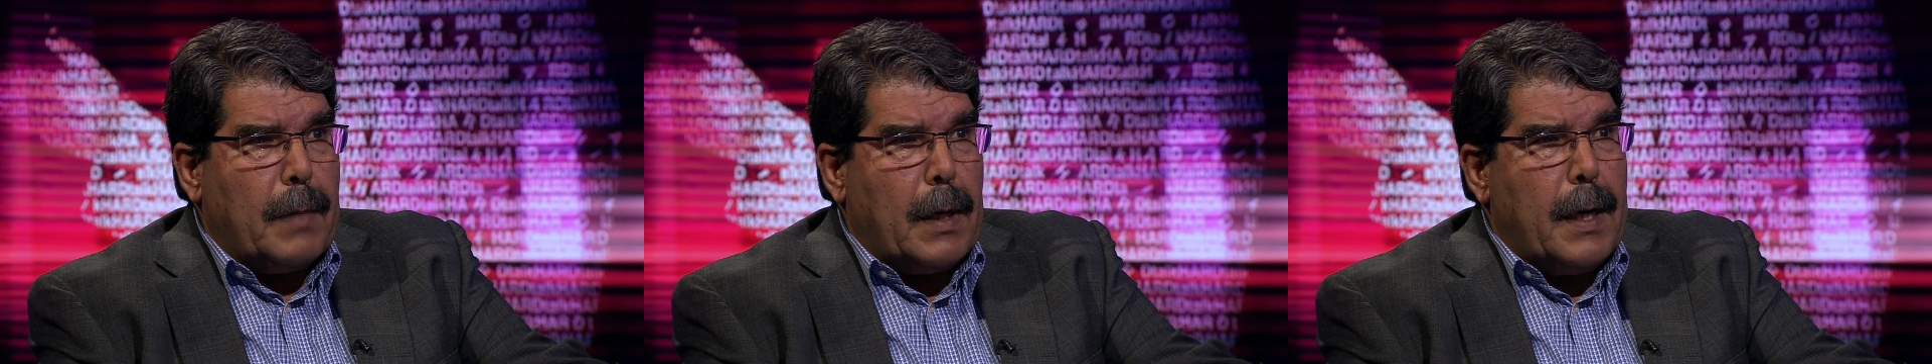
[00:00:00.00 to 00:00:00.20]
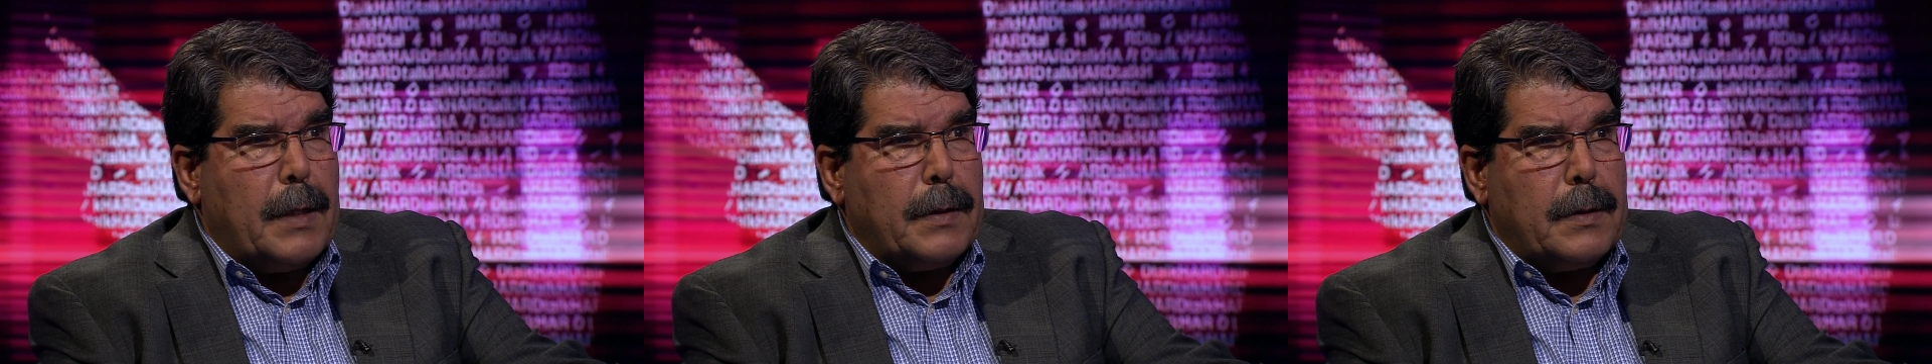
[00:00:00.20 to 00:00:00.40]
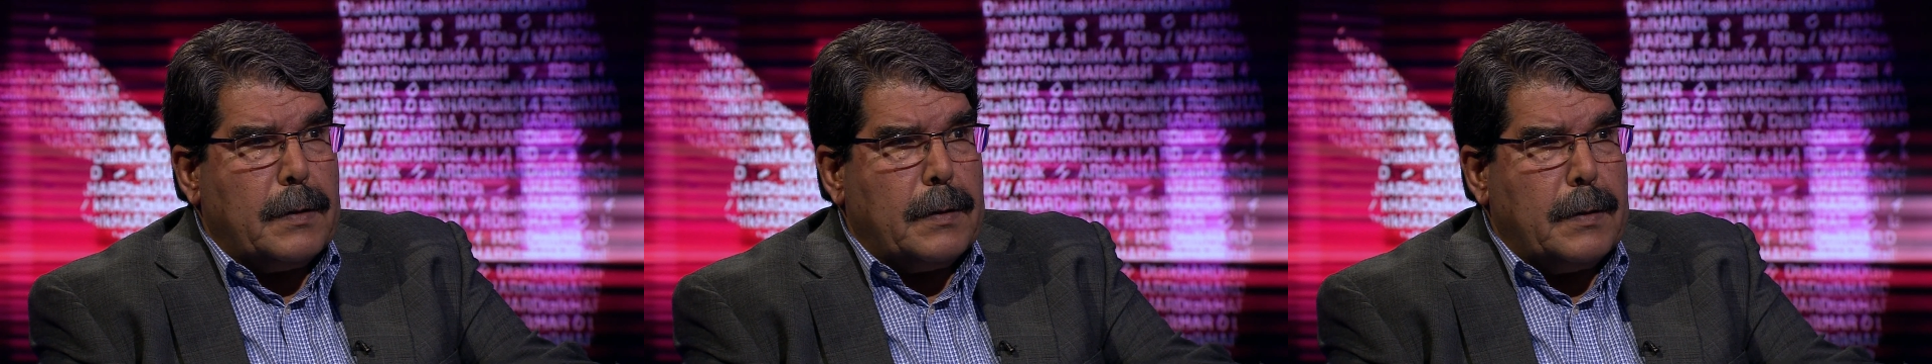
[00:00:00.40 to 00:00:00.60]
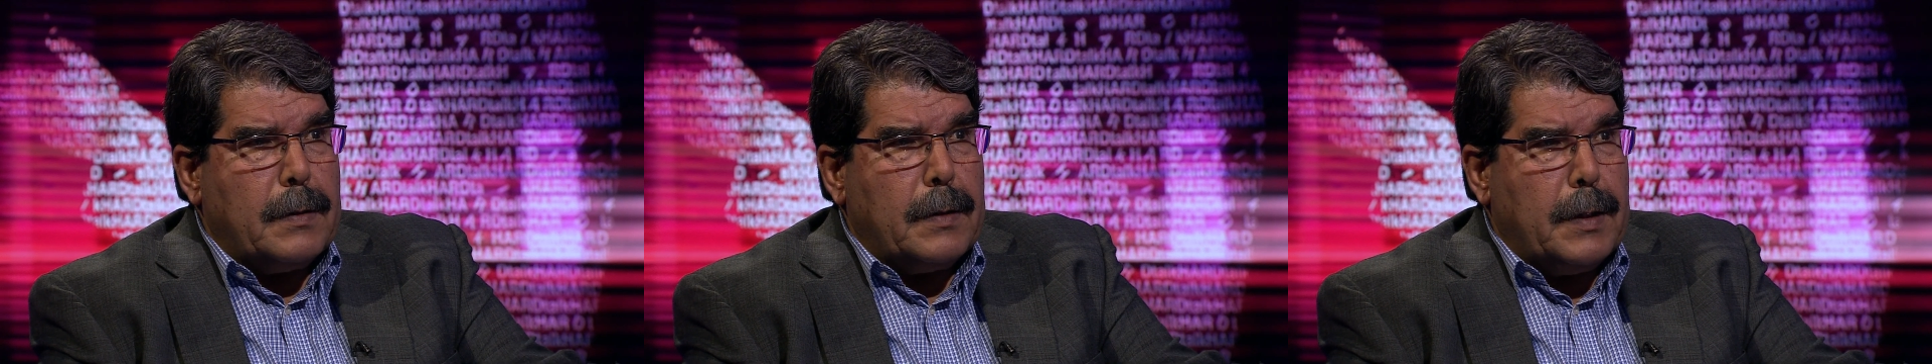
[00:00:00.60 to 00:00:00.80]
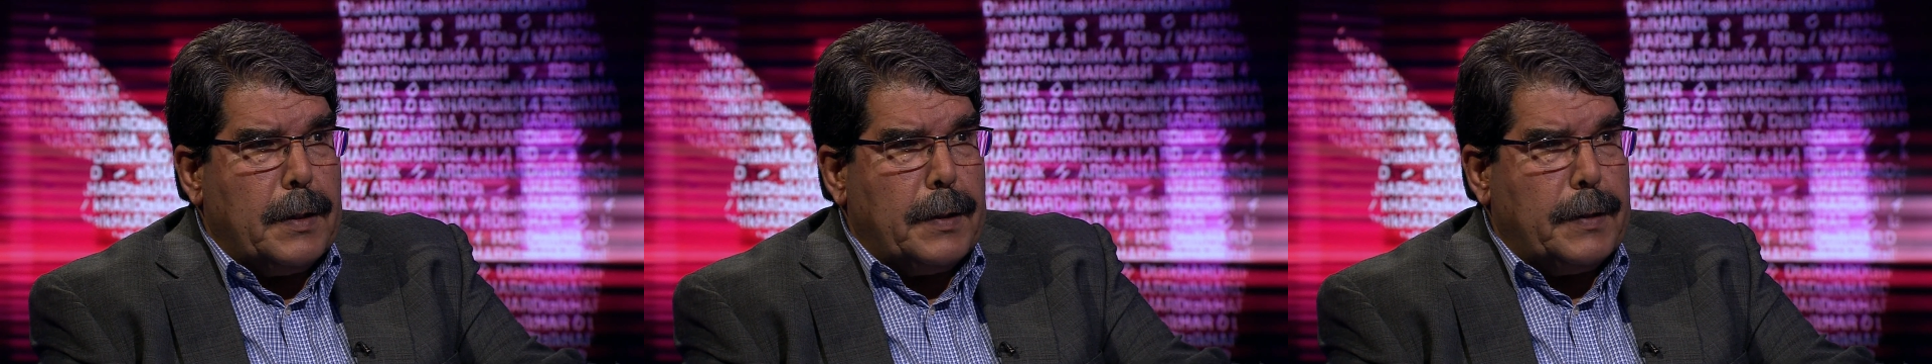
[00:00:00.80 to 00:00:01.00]
clashes
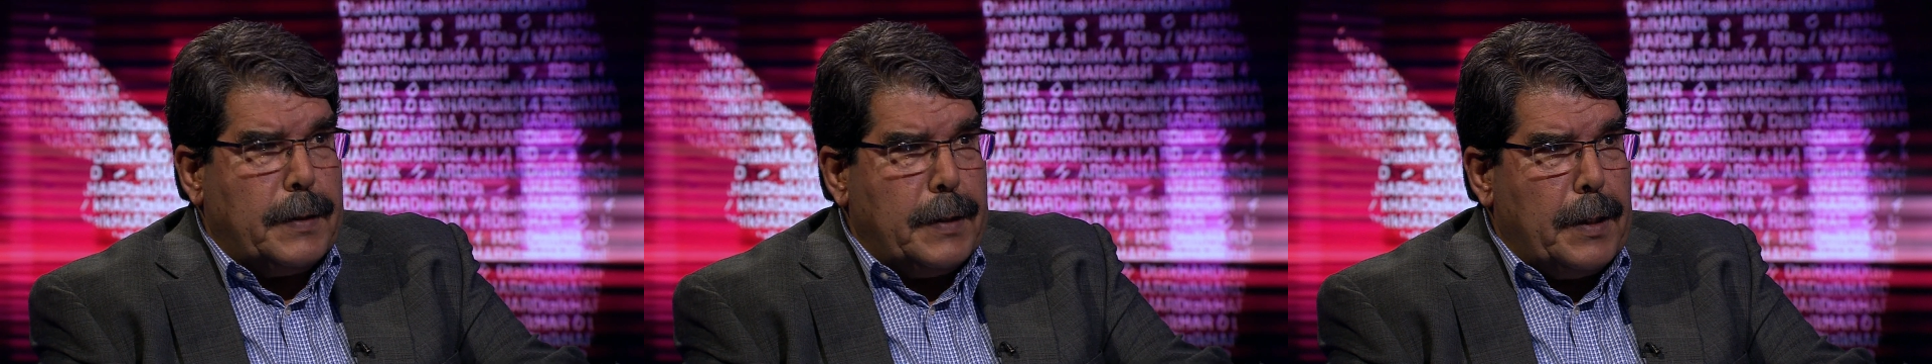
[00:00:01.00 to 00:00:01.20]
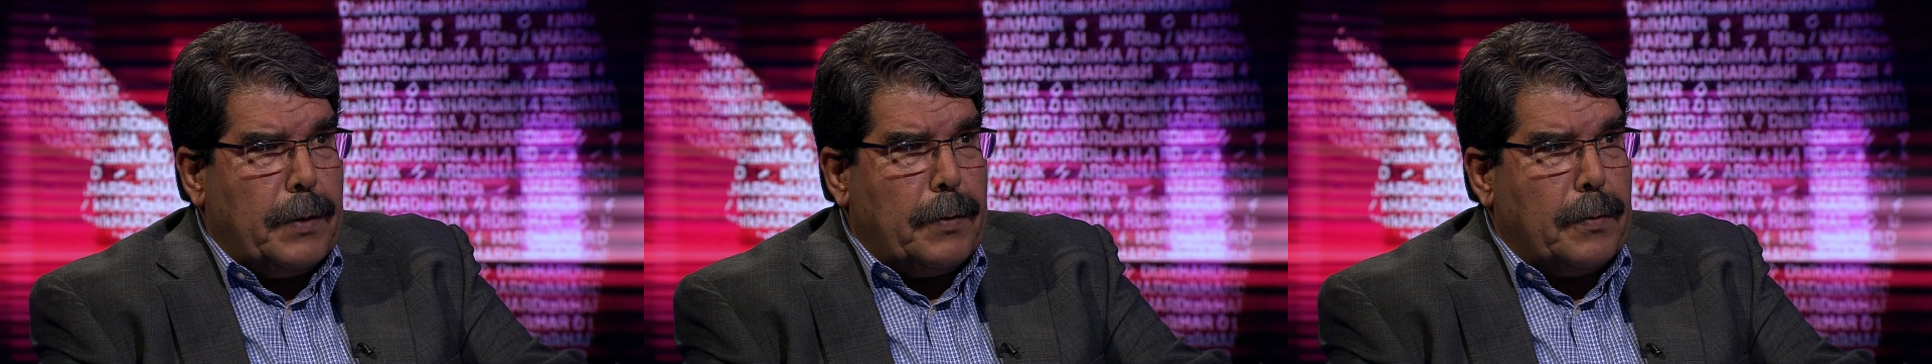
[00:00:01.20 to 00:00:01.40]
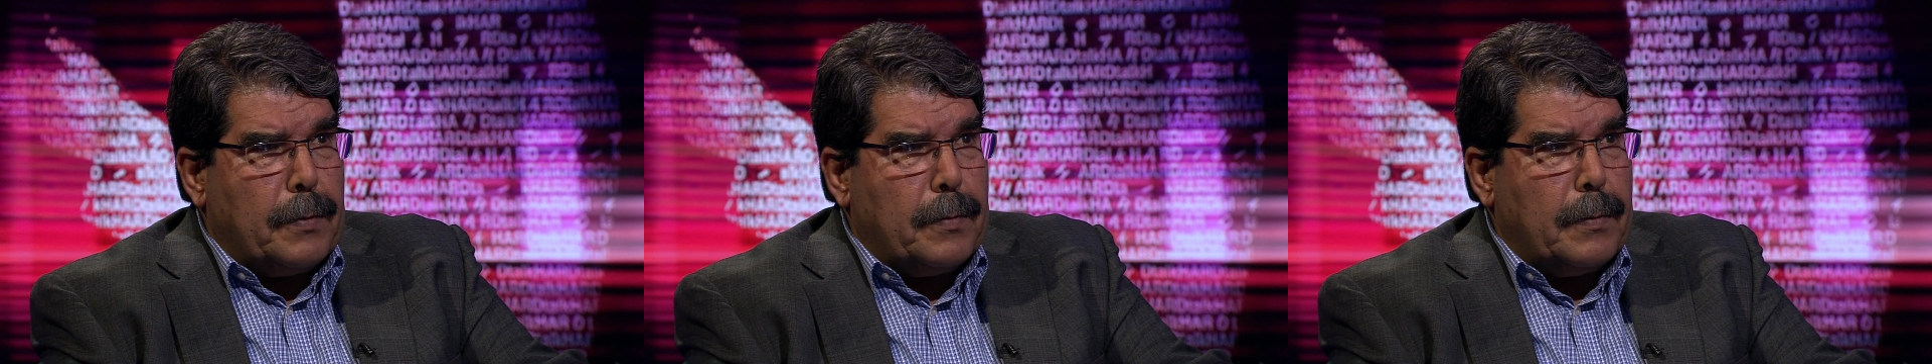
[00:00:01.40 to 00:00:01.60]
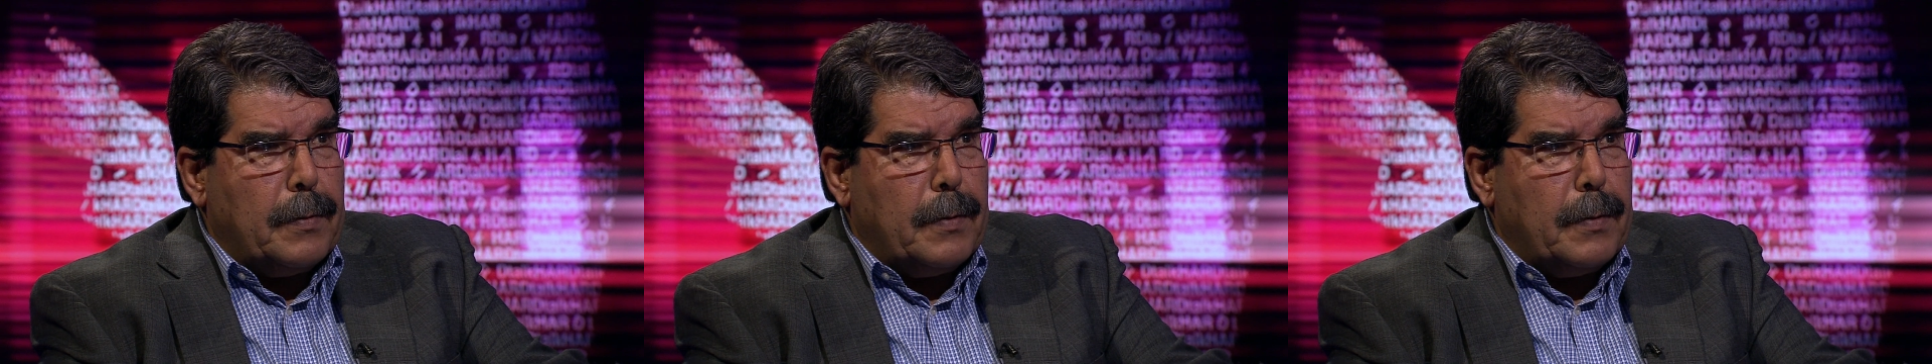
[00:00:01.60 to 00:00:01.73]
in Gerziro